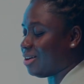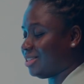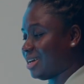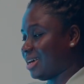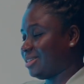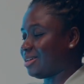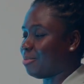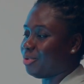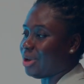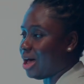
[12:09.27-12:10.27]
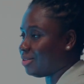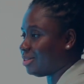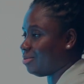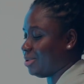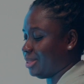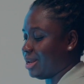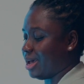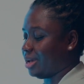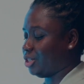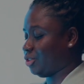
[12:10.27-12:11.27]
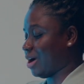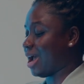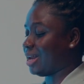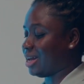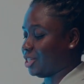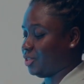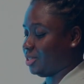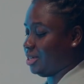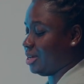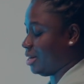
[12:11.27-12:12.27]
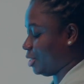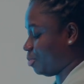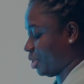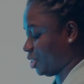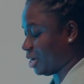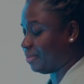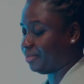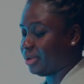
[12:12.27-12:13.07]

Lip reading: I'll take a sample out with the triad as you see in this picture.